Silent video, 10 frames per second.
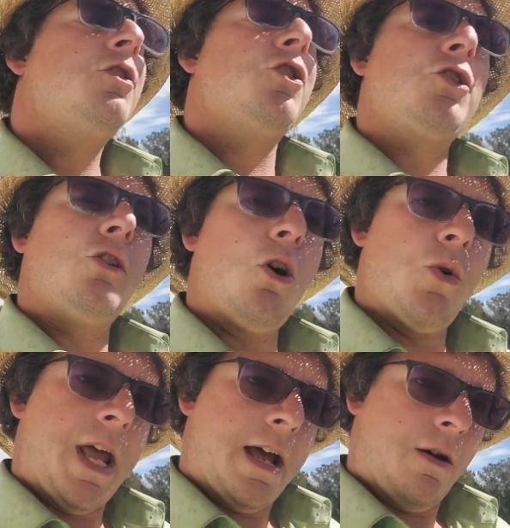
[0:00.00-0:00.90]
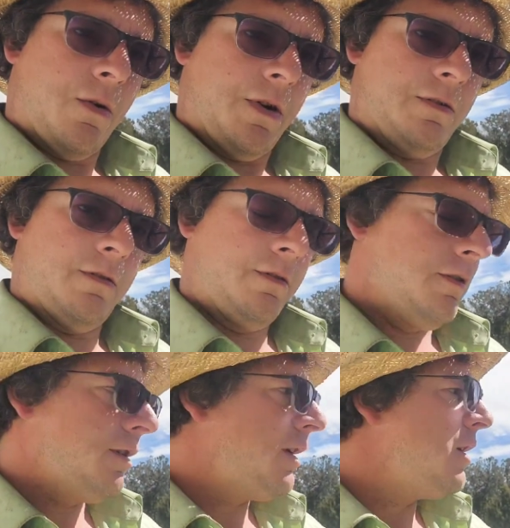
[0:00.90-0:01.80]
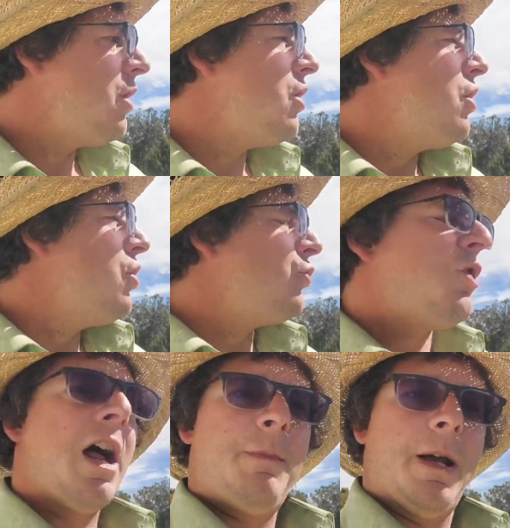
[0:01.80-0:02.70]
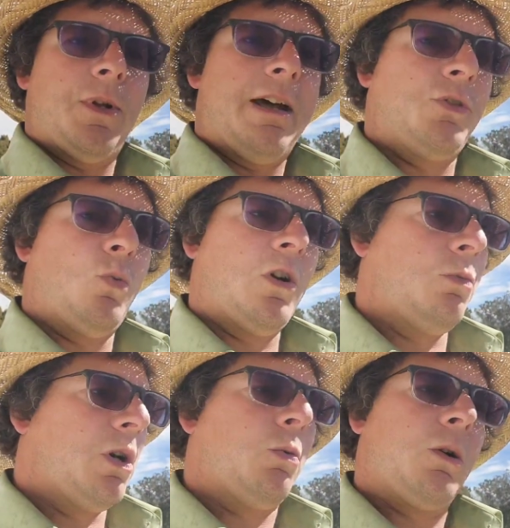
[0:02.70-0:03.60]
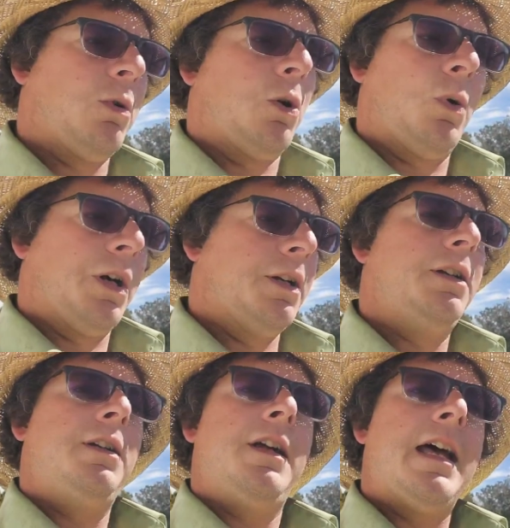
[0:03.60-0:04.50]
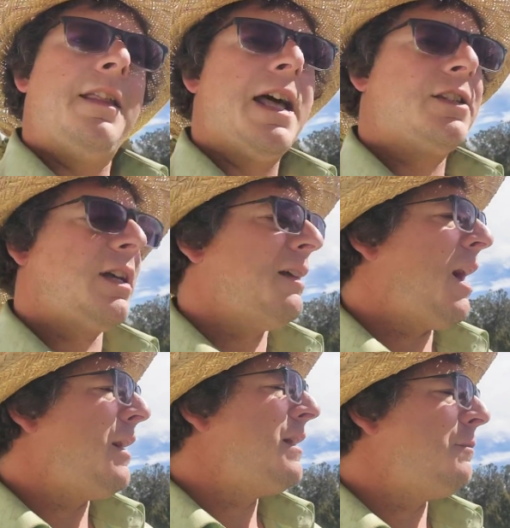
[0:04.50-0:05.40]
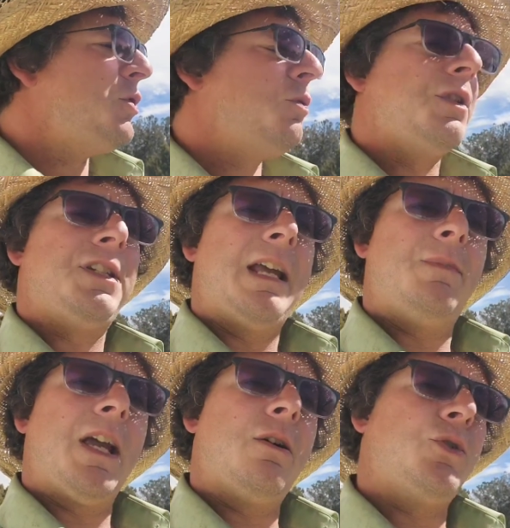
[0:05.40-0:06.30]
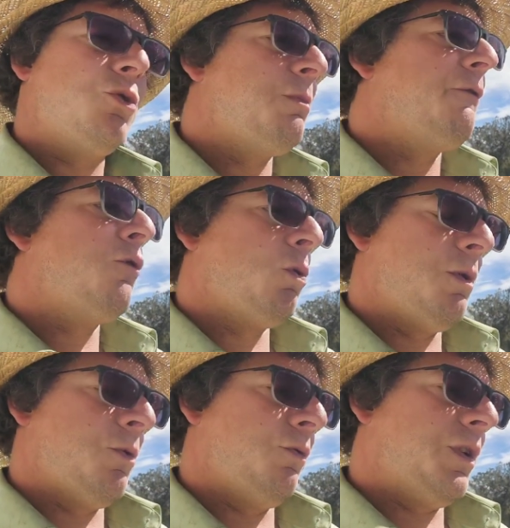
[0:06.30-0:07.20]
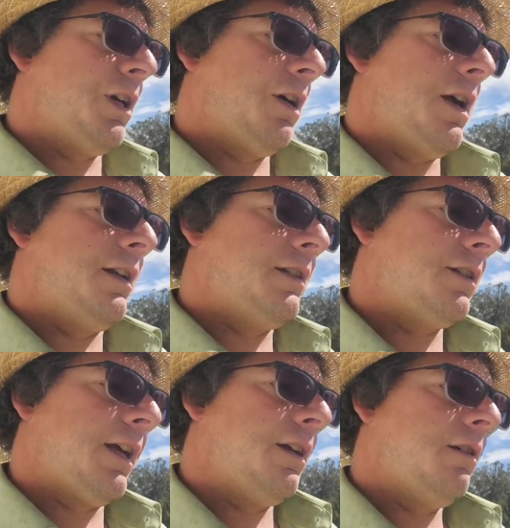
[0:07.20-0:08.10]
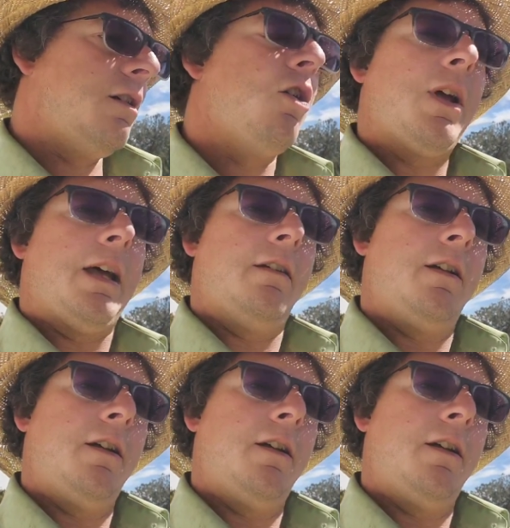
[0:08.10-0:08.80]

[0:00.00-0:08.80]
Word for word: to slow down, to not be able to have to work, work, work, work, work. And that's, I, I end up doing the same thing I was doing before we moved here. And it's like, okay,